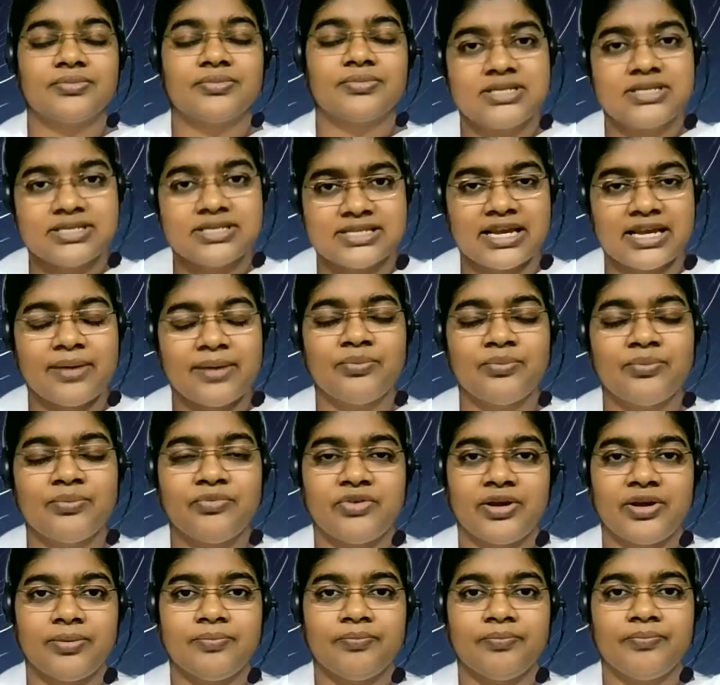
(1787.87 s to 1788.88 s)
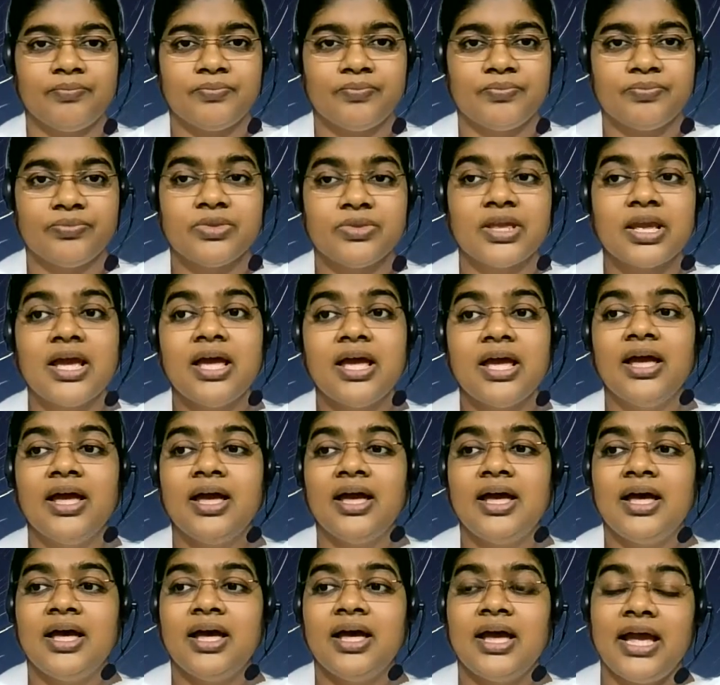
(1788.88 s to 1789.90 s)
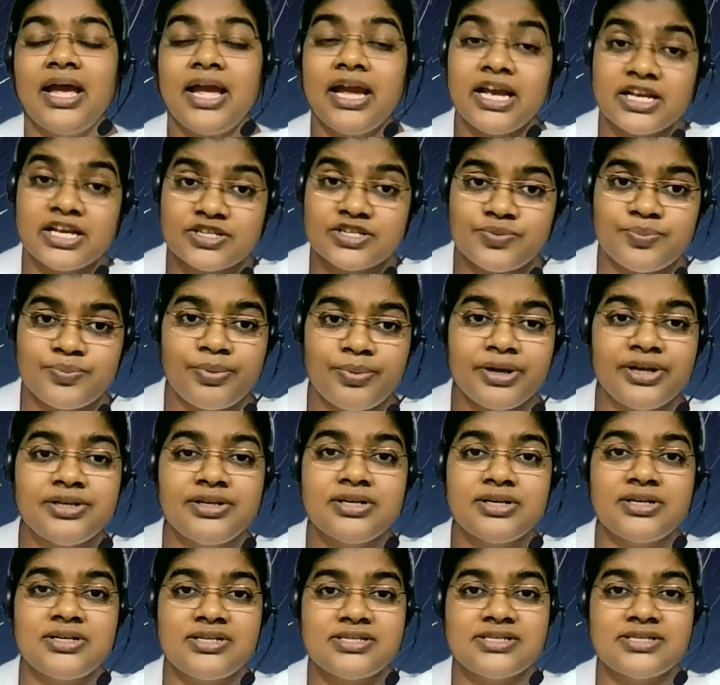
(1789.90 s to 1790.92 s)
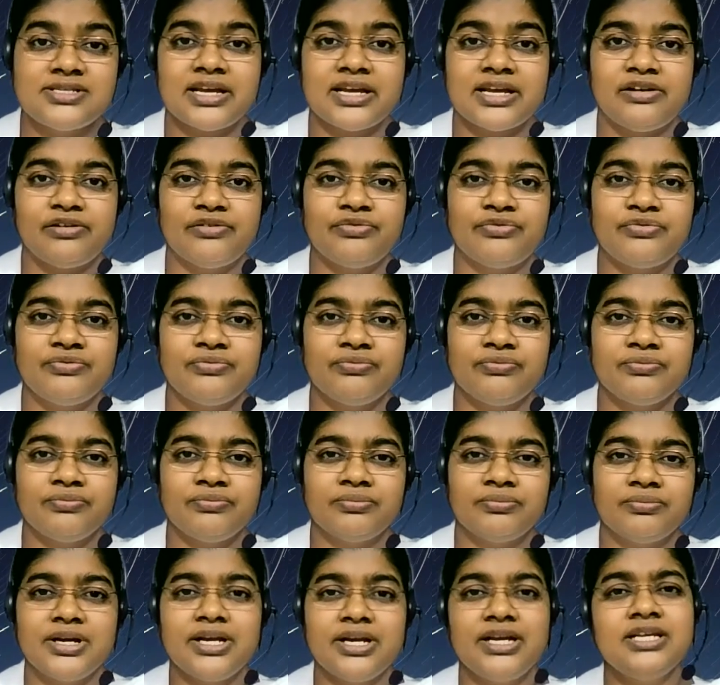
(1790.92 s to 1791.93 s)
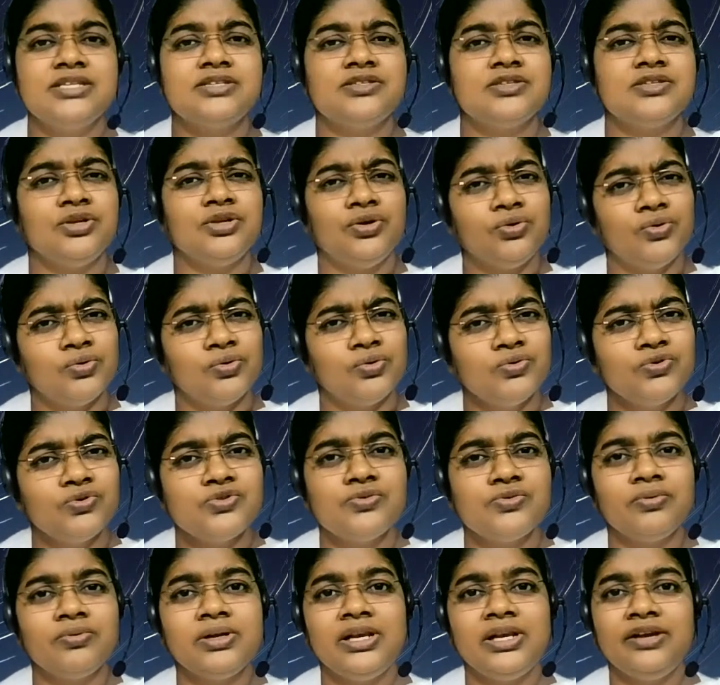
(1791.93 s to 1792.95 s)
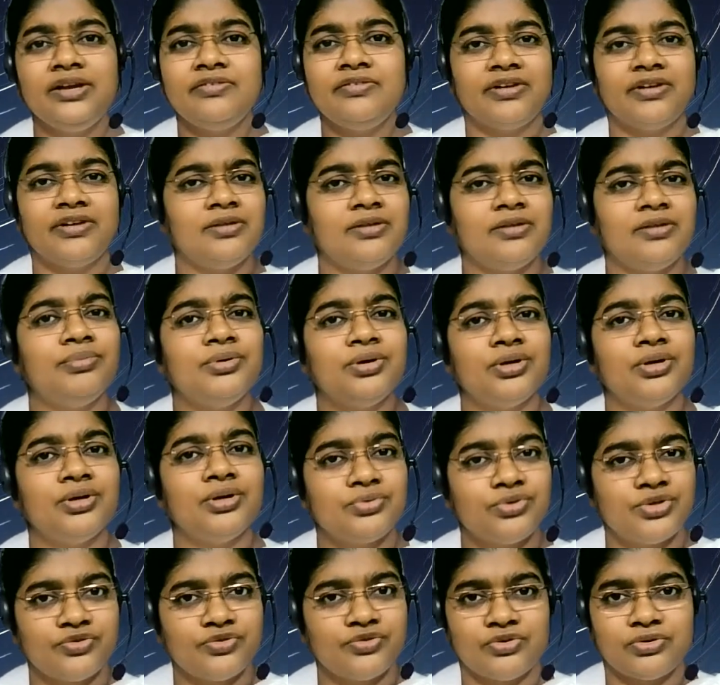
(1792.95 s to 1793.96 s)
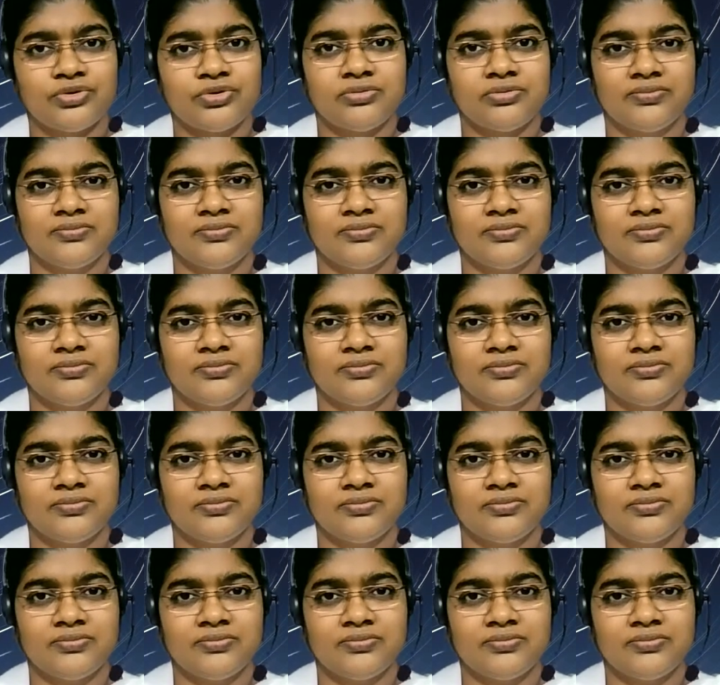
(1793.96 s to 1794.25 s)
same way. Expected self is usually very beautiful.